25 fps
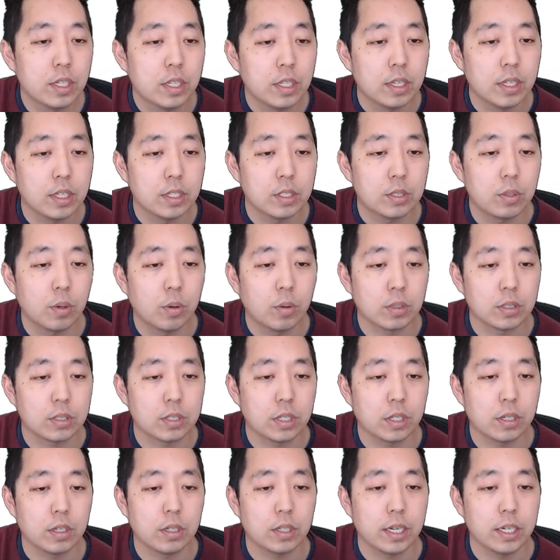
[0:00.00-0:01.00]
this
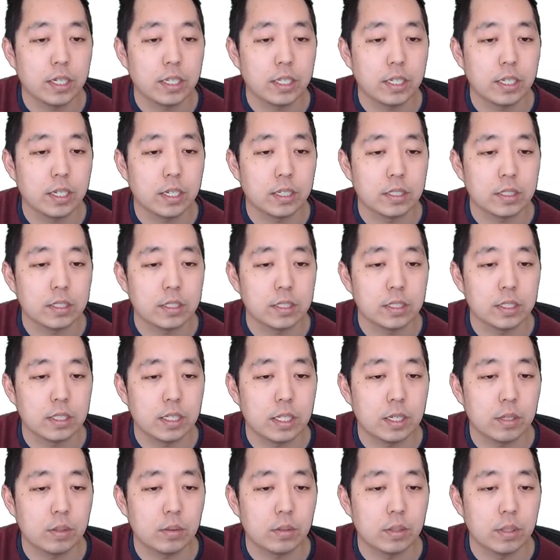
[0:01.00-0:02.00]
horizontal line here. This is the
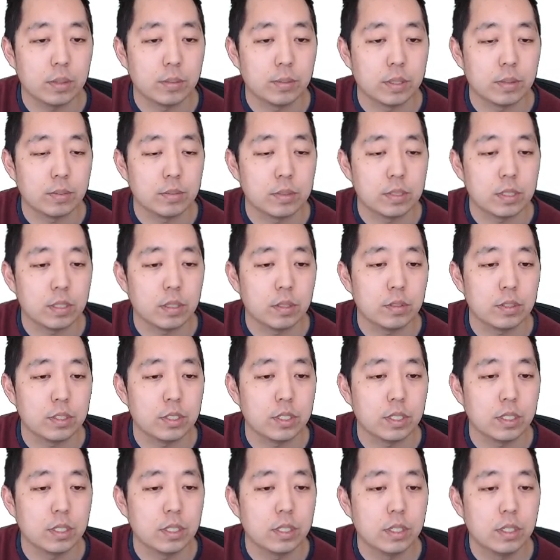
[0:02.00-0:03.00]
equilibrium
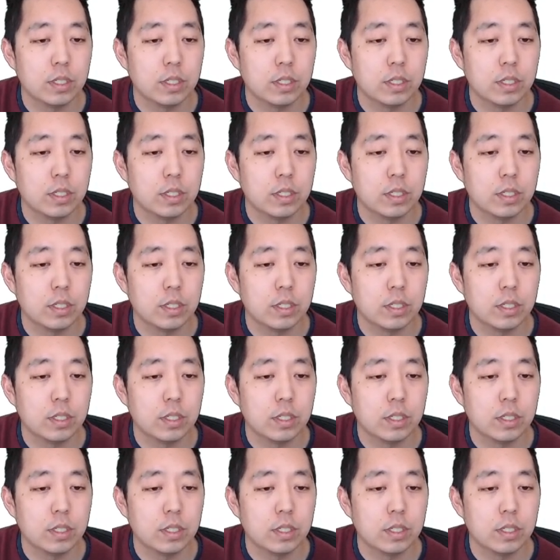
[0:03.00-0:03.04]
solution.